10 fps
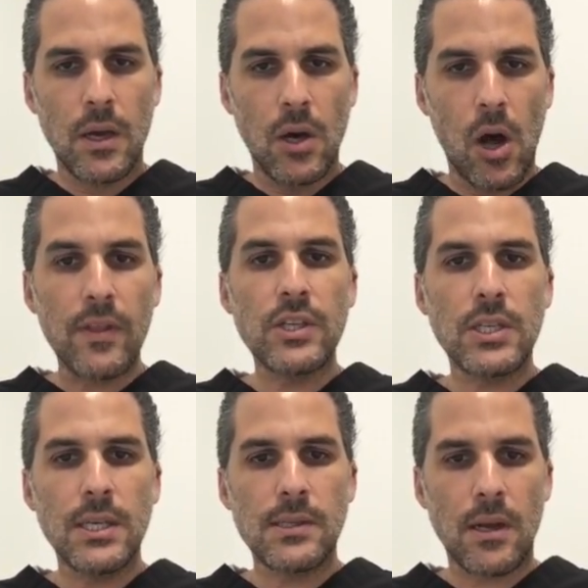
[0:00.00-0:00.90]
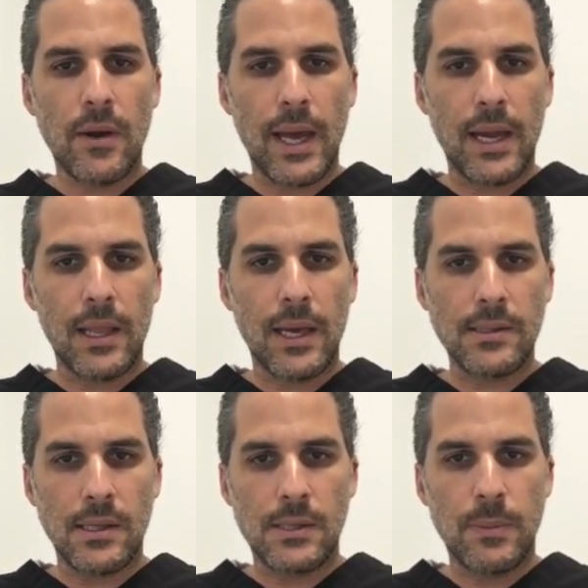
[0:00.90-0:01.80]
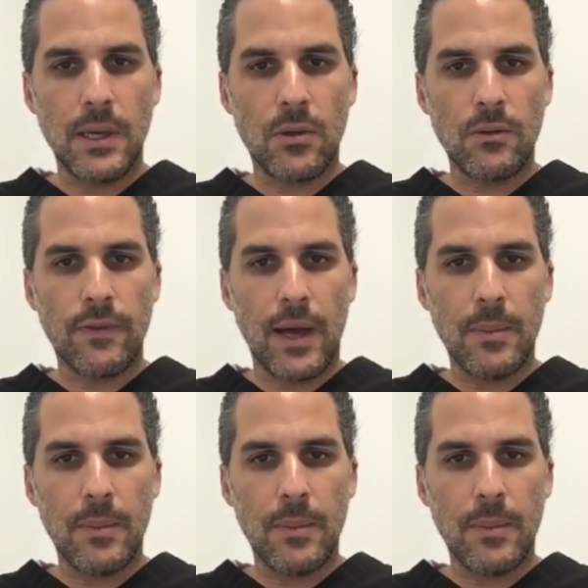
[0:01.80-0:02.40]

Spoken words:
all the genes that are analyzed that speak to fat